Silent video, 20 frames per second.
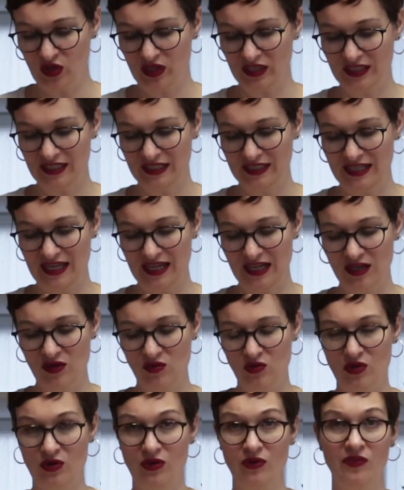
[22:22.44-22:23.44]
working
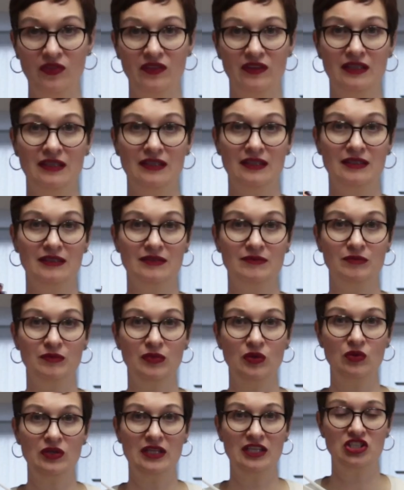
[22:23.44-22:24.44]
now on the
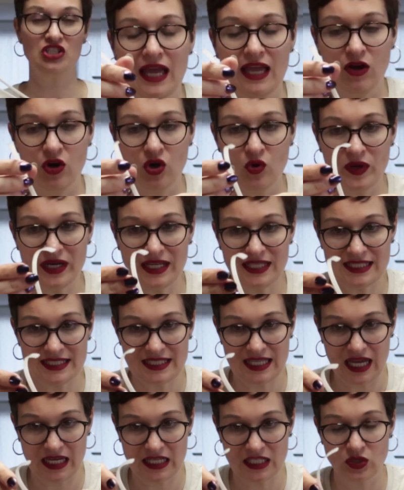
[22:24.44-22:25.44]
boning. I already
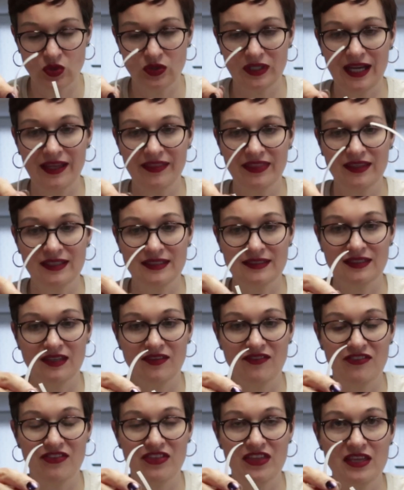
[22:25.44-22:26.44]
started to cut this
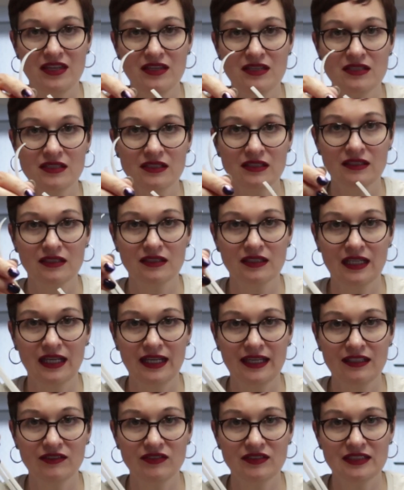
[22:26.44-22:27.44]
thin
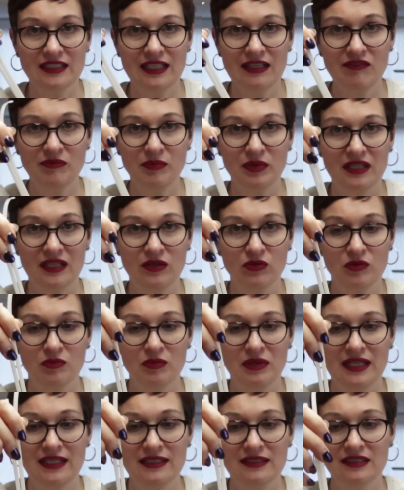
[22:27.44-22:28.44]
kind of stuff, but I will
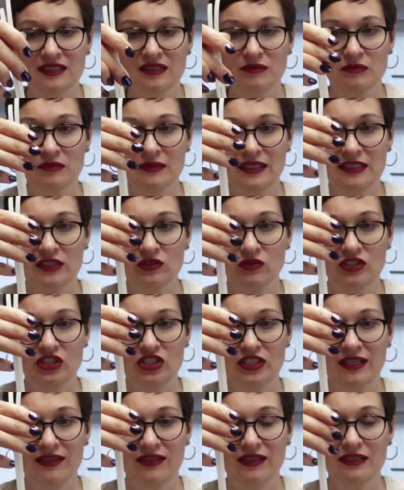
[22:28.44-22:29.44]
place them next to
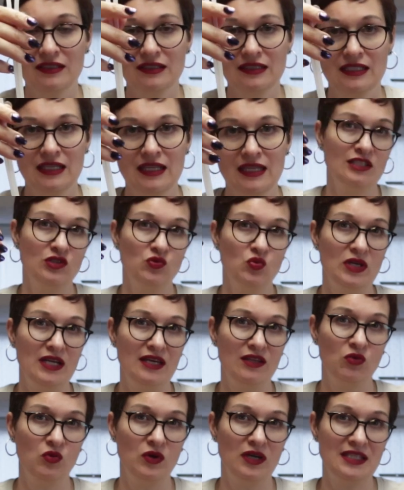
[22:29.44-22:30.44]
each other. These
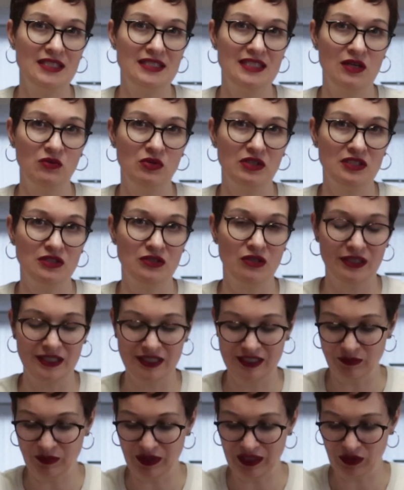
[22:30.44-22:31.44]
were the ones I was
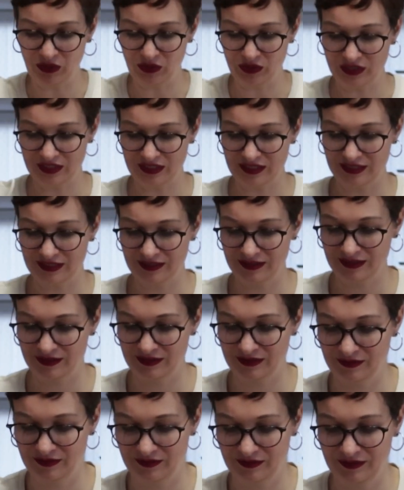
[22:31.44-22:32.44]
talking about
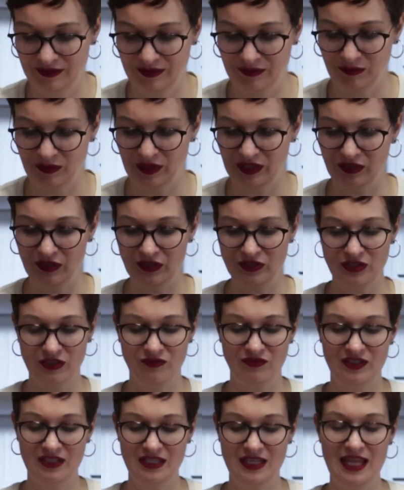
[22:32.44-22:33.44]
because
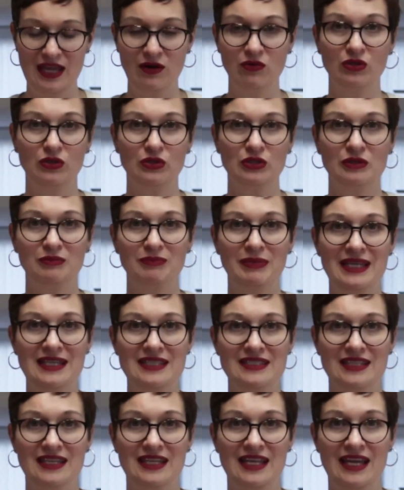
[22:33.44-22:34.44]
of the narrow
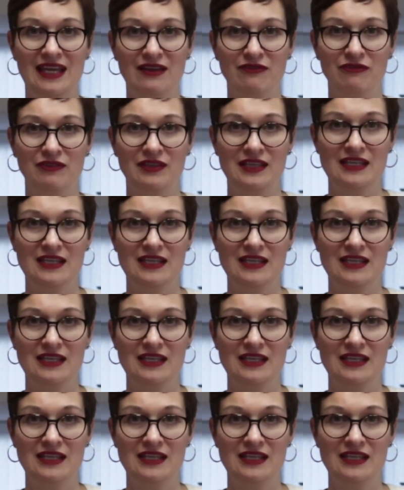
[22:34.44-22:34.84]
space that I have